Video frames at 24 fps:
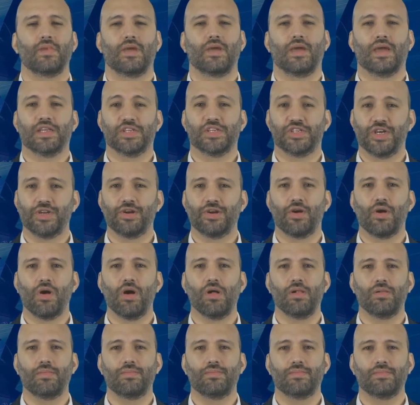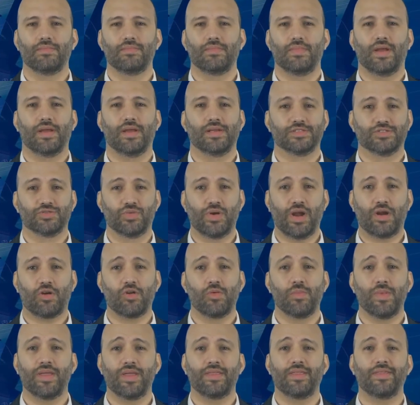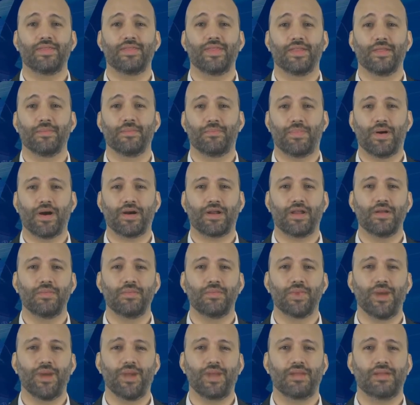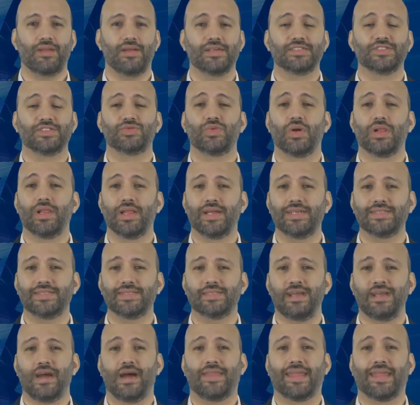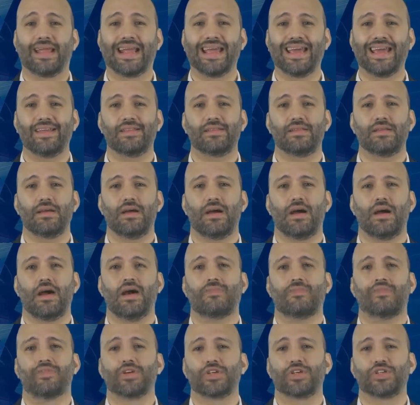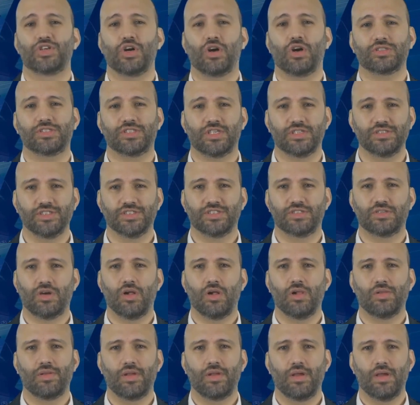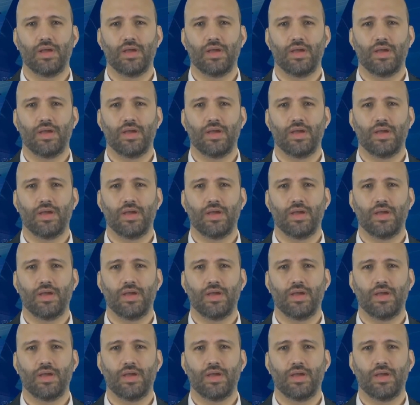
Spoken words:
In general, it is recommended that the parking brake is released at the gate after chocks are installed